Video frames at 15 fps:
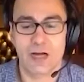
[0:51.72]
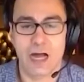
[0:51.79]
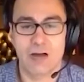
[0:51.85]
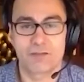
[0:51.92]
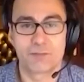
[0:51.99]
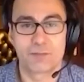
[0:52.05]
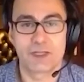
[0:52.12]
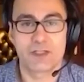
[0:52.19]

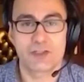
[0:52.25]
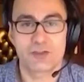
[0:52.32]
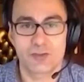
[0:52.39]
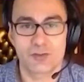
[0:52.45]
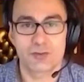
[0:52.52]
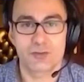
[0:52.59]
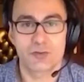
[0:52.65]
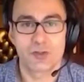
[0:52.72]
I've been
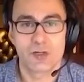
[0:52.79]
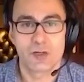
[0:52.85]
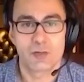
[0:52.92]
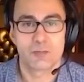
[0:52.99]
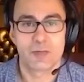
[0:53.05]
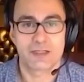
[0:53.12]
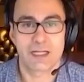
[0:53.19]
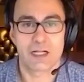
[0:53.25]
to
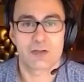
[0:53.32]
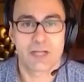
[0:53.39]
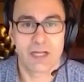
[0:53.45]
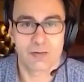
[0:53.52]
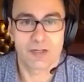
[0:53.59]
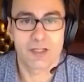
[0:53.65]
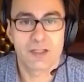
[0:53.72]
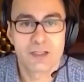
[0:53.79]
McDowell
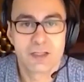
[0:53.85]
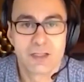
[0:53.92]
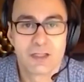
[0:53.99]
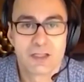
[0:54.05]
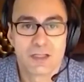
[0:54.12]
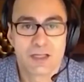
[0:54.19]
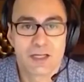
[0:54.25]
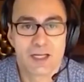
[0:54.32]
County.
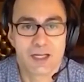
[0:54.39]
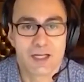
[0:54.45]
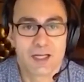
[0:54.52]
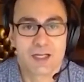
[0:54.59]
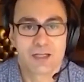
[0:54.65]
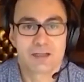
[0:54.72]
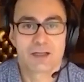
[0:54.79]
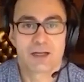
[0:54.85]

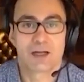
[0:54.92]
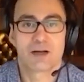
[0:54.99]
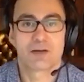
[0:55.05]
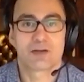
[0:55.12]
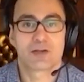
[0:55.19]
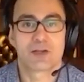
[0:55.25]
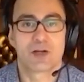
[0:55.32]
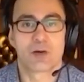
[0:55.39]
And,
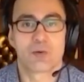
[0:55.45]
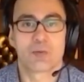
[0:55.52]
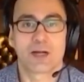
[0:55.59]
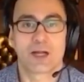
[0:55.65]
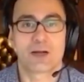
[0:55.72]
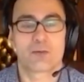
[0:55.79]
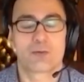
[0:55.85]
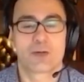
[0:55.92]

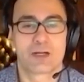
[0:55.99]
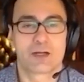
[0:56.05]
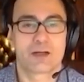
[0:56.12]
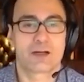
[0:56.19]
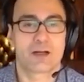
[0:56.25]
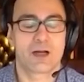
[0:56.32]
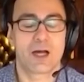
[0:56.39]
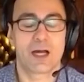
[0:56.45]
okay. When
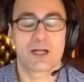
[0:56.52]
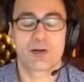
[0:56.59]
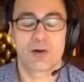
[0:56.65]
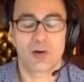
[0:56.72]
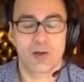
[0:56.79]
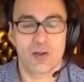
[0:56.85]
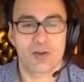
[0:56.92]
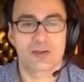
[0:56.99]
I
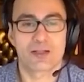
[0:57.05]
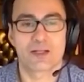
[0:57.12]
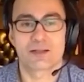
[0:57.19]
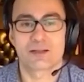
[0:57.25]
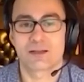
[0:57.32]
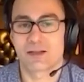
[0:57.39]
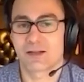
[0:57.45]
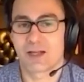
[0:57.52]
called
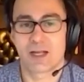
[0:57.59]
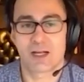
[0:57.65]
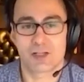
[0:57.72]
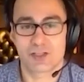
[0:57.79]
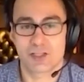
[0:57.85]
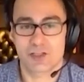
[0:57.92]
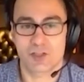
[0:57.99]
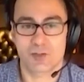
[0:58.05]
and I had a
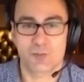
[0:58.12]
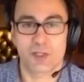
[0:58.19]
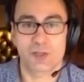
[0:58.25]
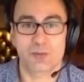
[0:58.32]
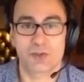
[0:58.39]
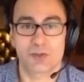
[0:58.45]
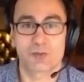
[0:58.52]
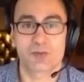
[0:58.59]
chance to speak
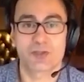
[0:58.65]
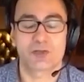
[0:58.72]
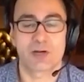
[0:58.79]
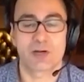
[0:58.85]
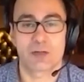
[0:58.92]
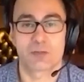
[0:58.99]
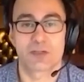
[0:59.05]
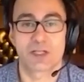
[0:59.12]
with you, it was
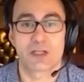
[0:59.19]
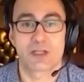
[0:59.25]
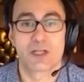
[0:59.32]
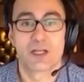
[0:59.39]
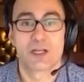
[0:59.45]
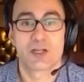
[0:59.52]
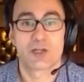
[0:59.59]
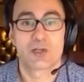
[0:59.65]
incredible that
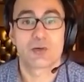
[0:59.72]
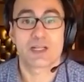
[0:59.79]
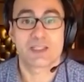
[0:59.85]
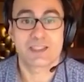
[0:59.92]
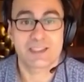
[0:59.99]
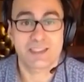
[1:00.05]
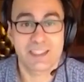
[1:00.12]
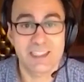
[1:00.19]
you had
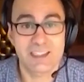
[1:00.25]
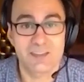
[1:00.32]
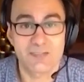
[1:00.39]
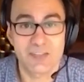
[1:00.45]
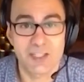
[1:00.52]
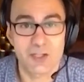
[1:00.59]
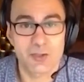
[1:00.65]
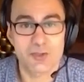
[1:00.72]
seen the video.